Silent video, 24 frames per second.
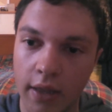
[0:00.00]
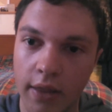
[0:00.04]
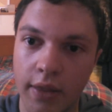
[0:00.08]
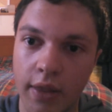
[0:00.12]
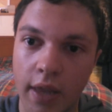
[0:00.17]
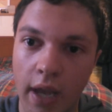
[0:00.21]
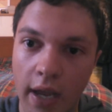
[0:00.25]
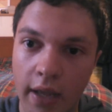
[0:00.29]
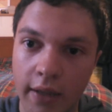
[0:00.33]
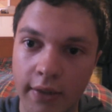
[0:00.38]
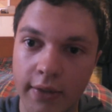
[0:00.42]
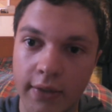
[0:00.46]

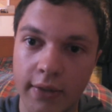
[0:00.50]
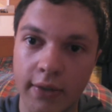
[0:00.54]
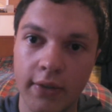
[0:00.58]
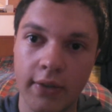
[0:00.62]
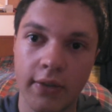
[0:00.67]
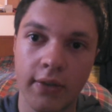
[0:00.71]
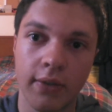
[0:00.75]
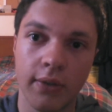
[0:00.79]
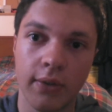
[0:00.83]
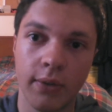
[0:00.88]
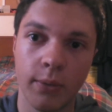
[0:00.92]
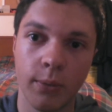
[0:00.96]

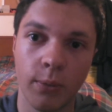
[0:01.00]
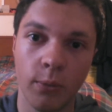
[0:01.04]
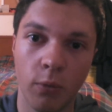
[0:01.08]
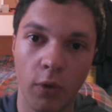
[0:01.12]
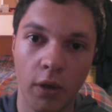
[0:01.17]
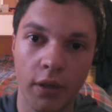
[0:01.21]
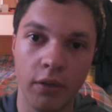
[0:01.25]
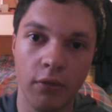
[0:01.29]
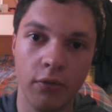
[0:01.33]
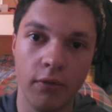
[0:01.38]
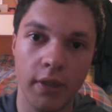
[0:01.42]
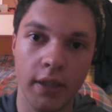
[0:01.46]
that's
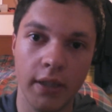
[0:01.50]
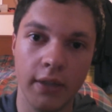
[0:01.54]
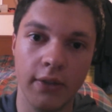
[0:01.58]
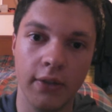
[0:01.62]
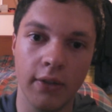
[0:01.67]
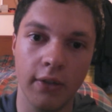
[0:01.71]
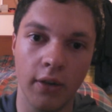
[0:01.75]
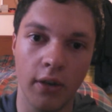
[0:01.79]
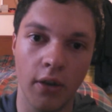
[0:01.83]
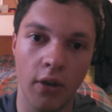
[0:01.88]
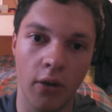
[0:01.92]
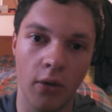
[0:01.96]
what you need
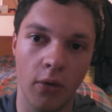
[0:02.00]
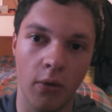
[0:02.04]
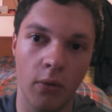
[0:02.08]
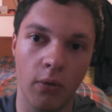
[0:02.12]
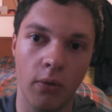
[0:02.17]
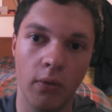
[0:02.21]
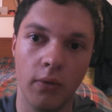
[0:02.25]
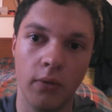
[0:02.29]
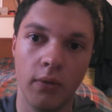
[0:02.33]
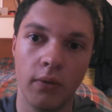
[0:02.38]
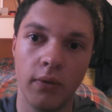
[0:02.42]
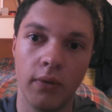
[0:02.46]
to know